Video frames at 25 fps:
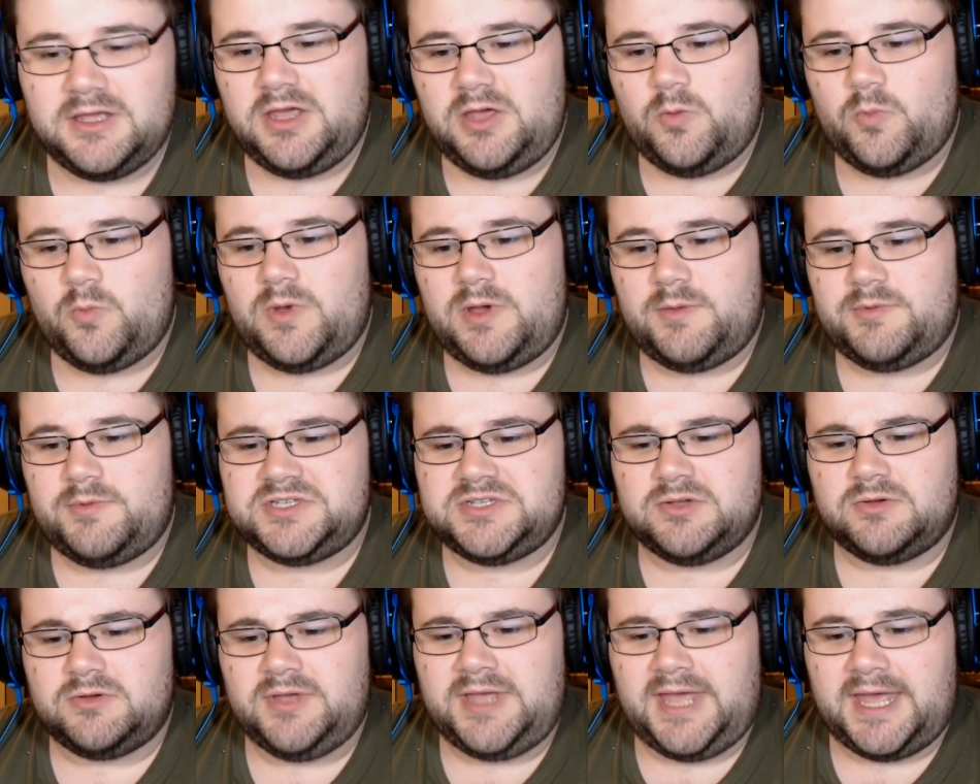where we
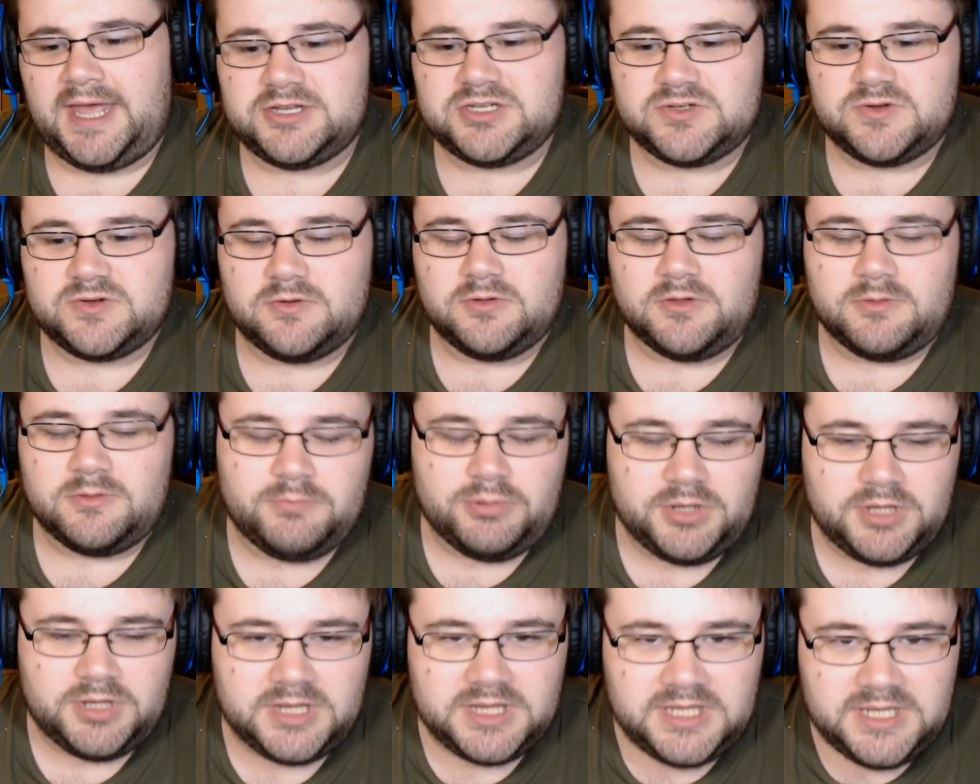saw Castro
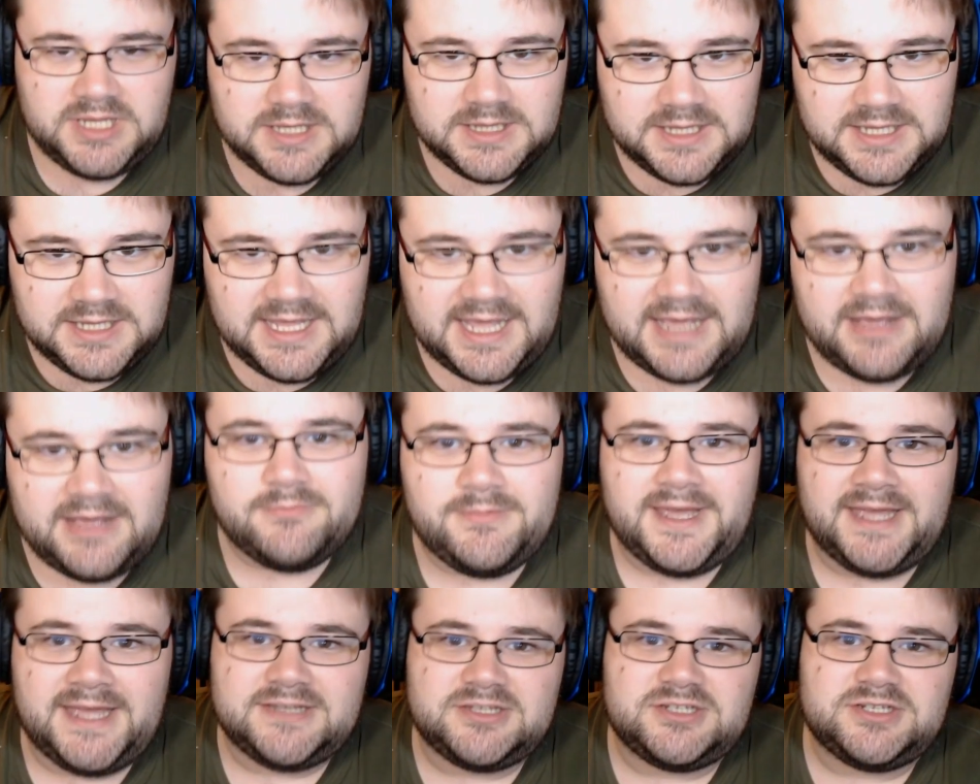completely
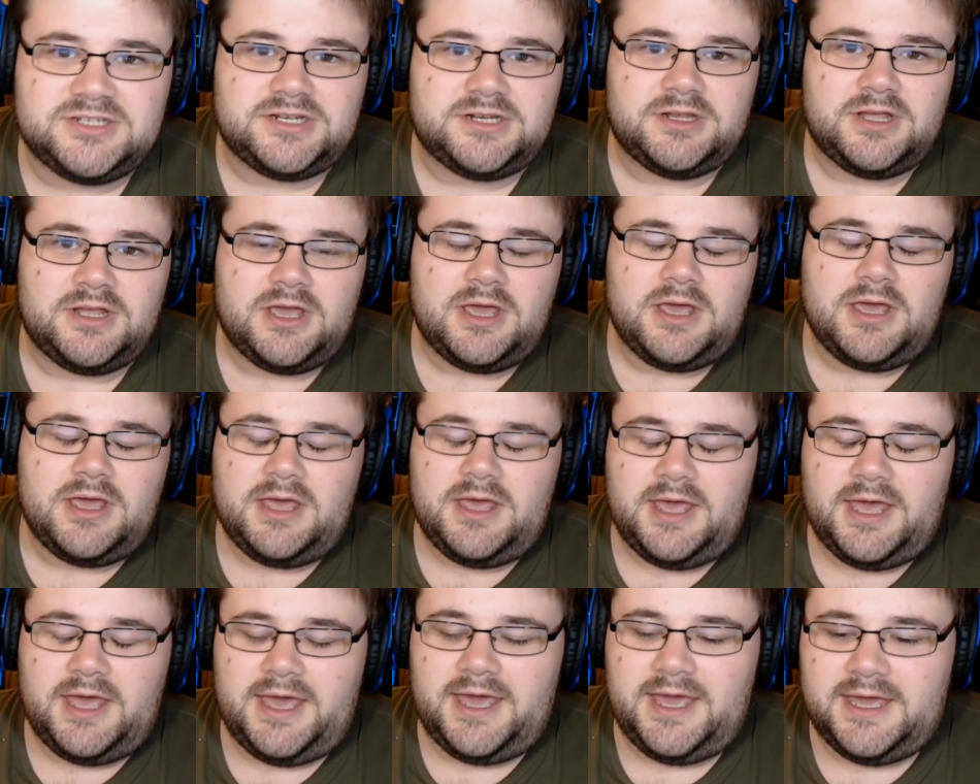outmatch
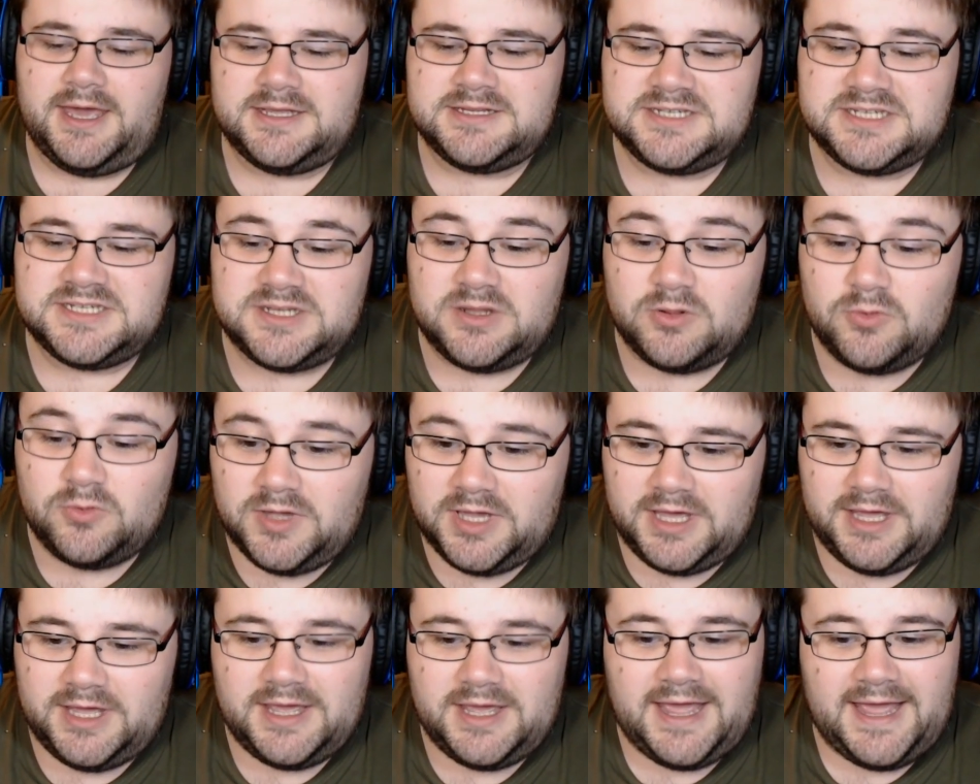
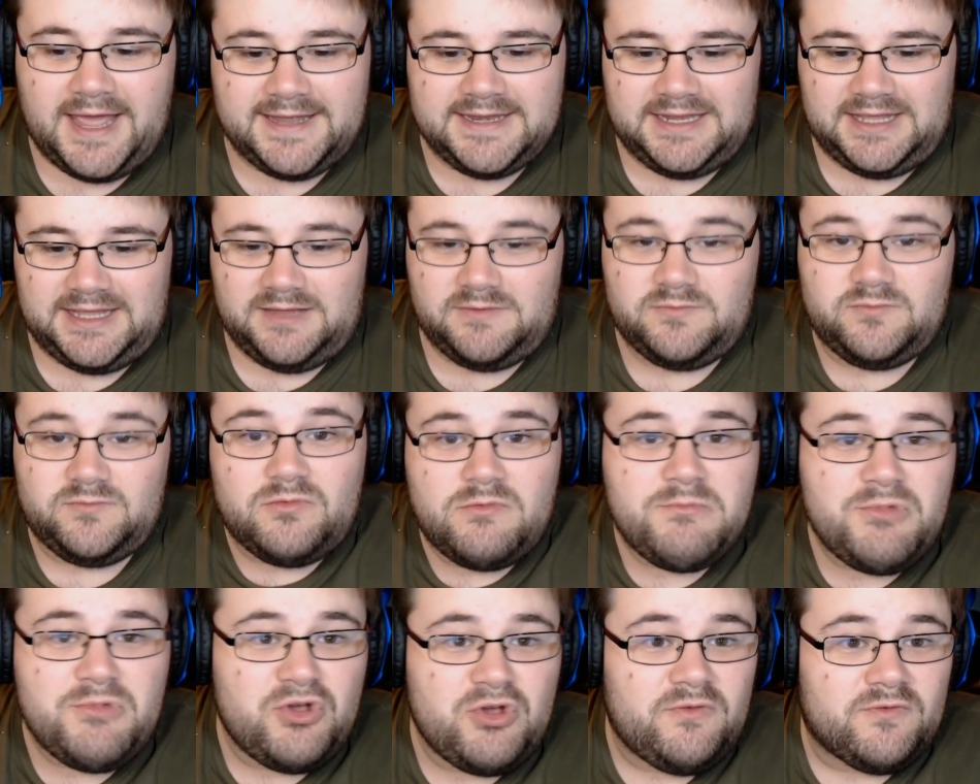Hisoka, and even
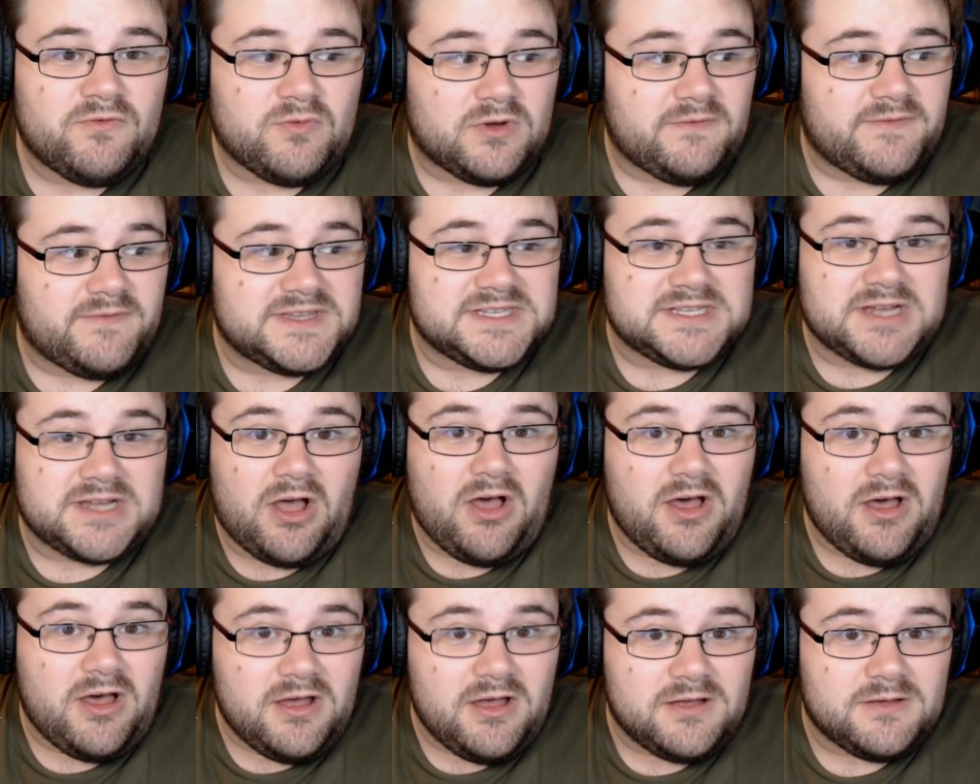removed one of his
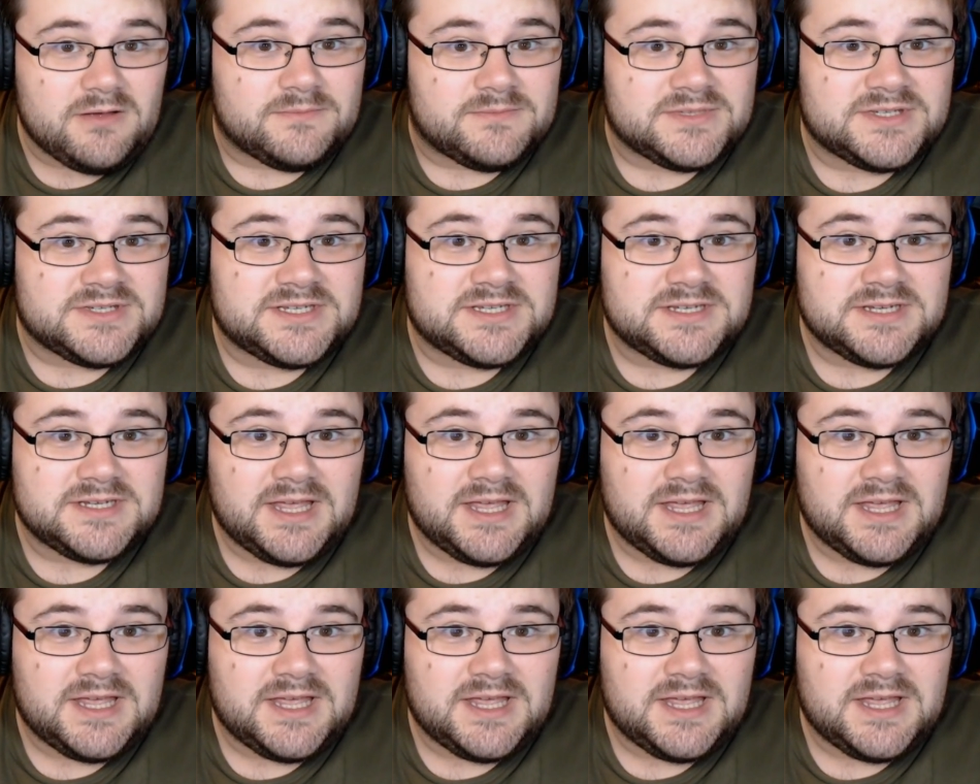arms,